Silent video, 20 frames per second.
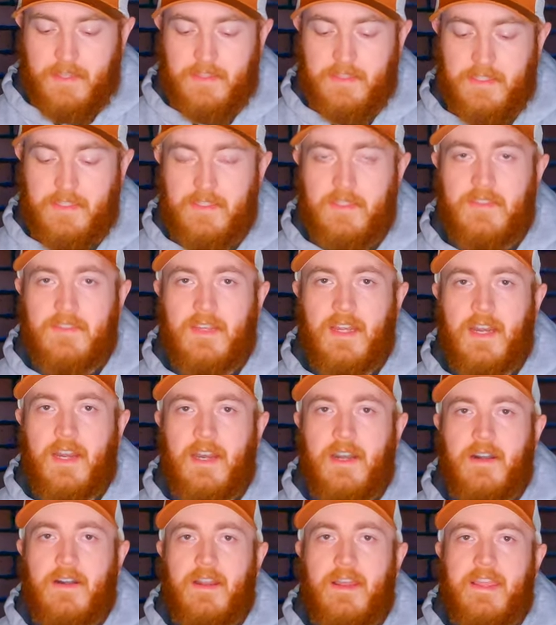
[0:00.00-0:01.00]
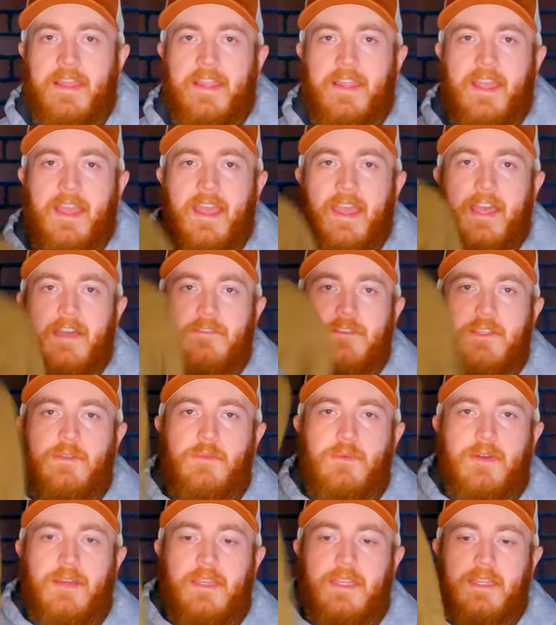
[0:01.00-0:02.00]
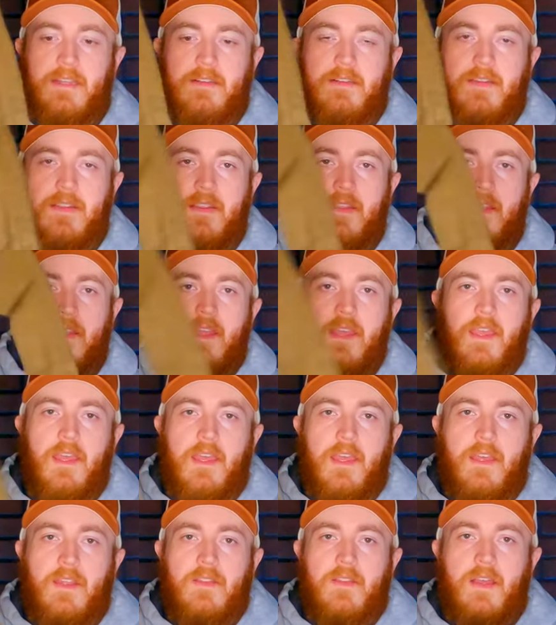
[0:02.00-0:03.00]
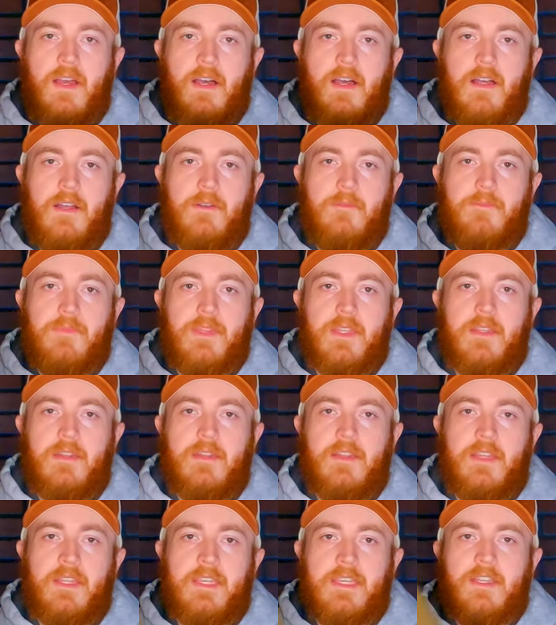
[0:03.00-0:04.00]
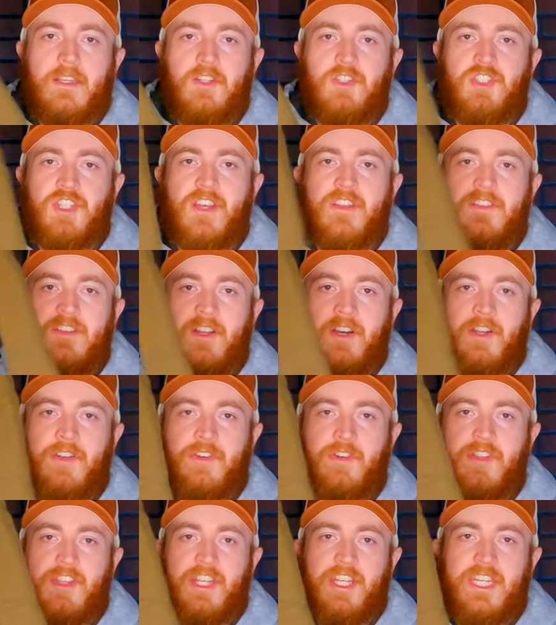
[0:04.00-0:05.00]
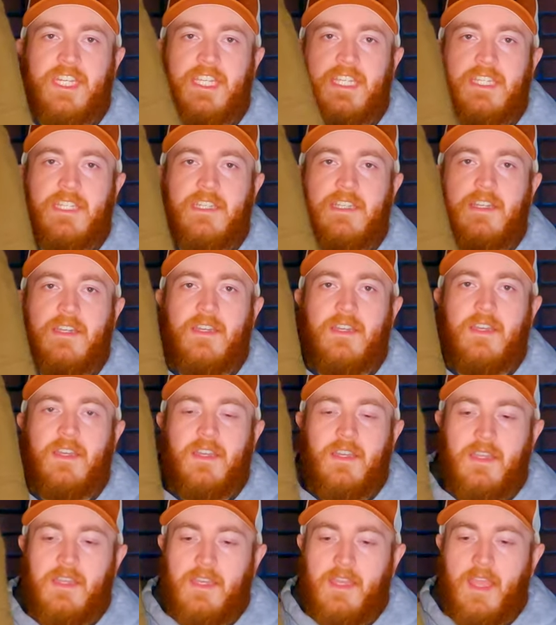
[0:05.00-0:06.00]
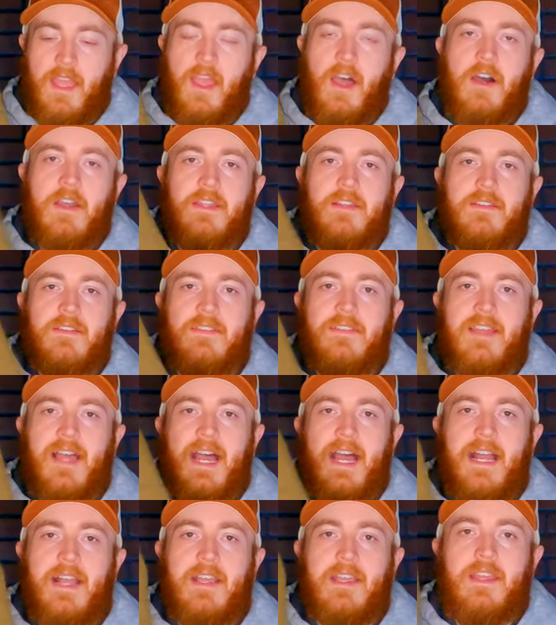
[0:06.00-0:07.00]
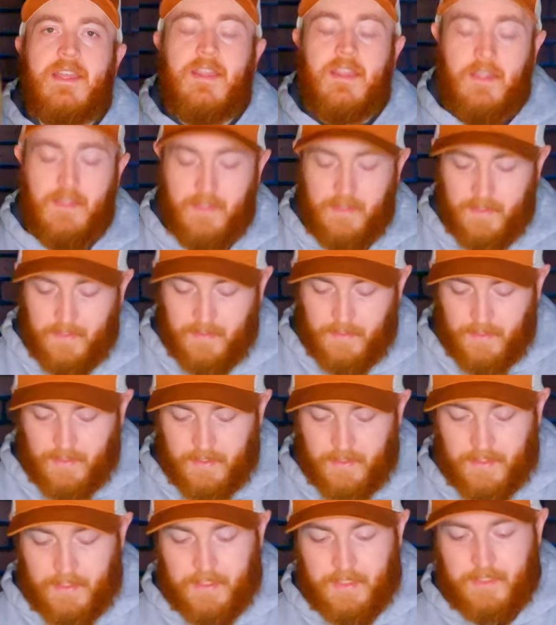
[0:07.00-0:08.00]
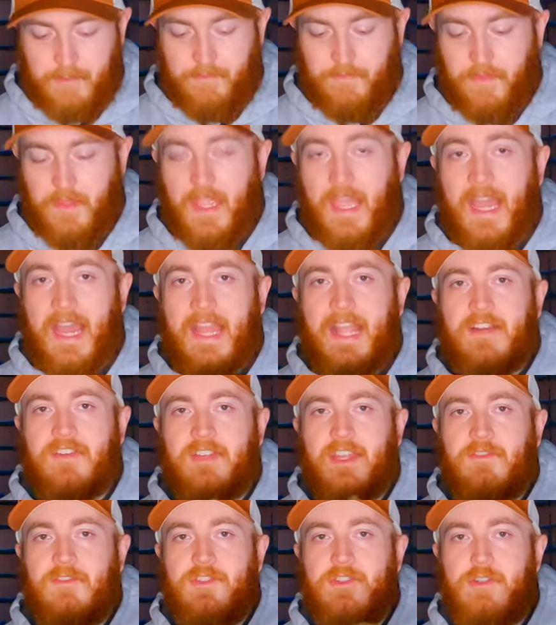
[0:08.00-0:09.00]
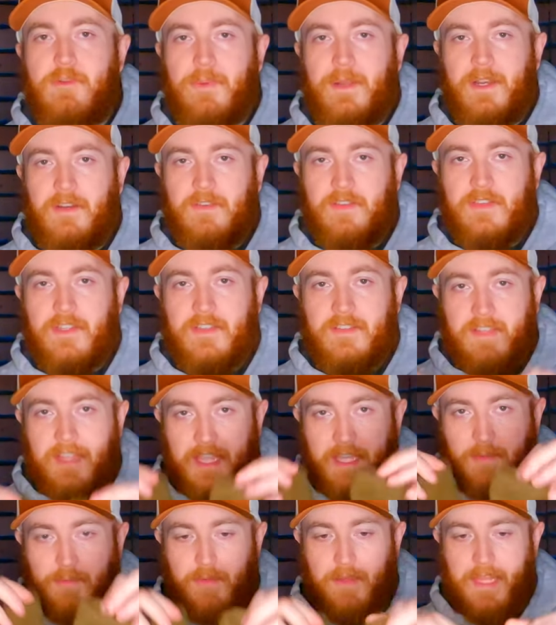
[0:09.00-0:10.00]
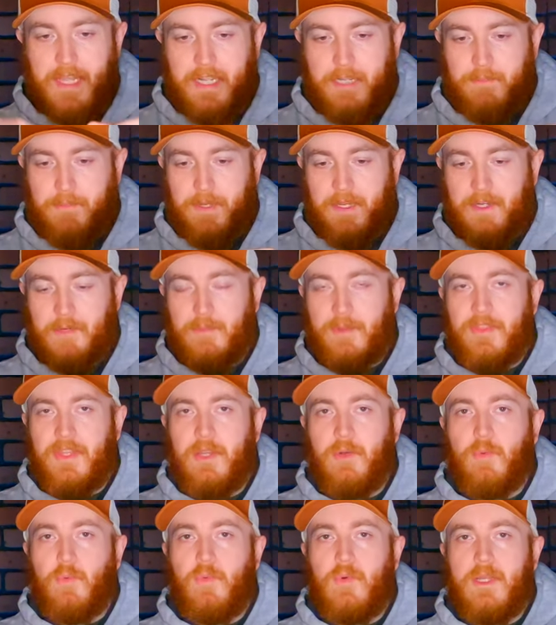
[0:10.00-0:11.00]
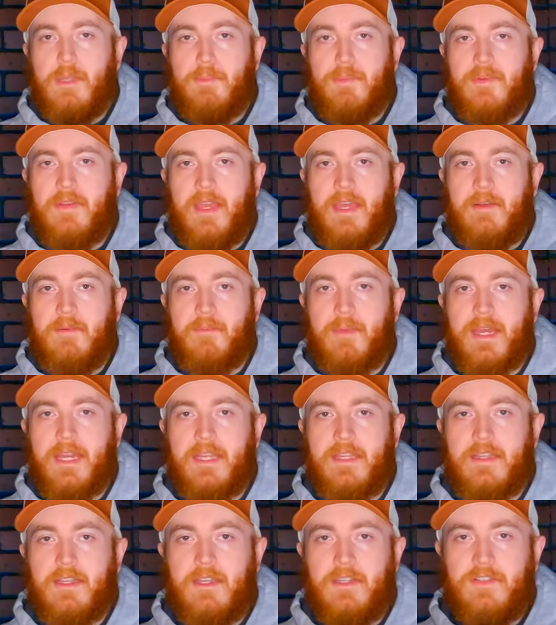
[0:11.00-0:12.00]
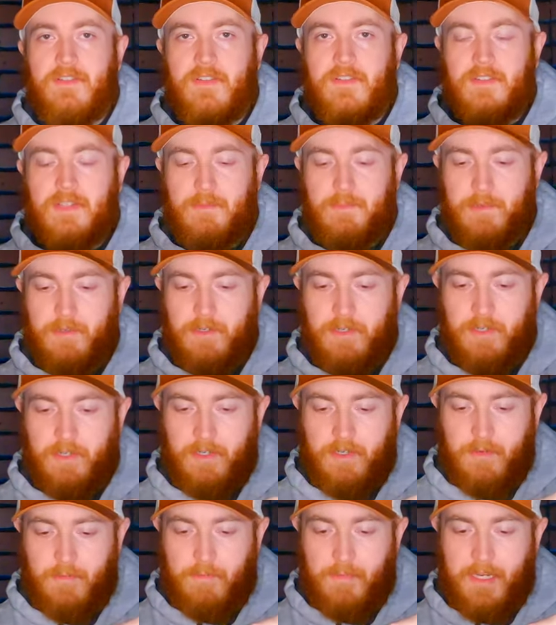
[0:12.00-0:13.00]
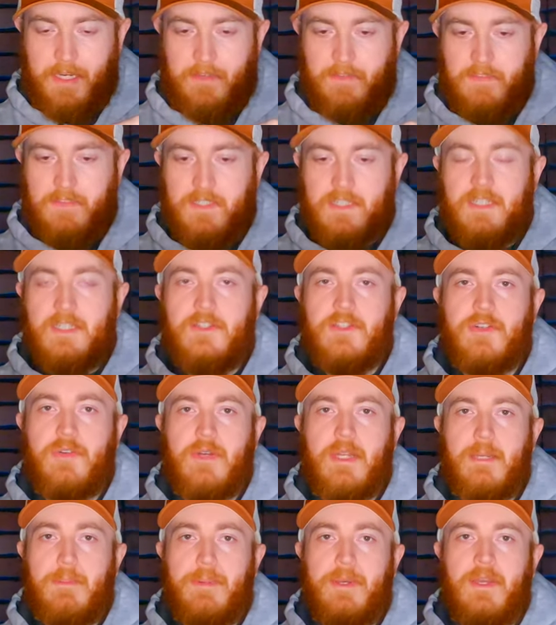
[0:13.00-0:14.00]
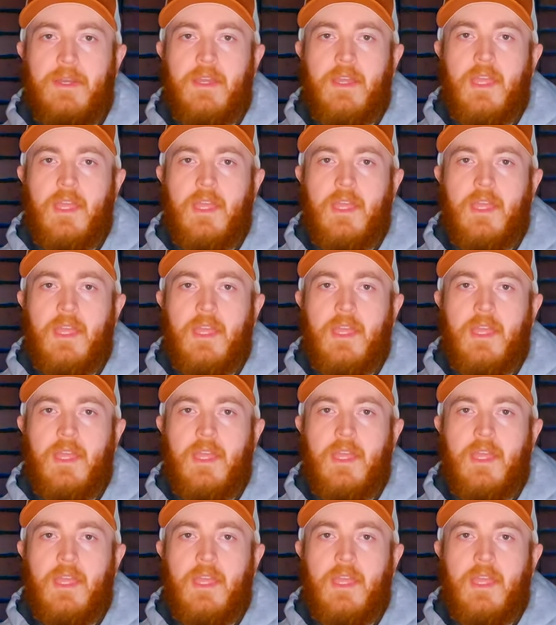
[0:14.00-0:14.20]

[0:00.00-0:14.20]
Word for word: These are a heavyweight, um, like just under the knee height sock. Um, I actually have two pairs of these. I had a black pair, but they ripped on my uh, December Manistee trip.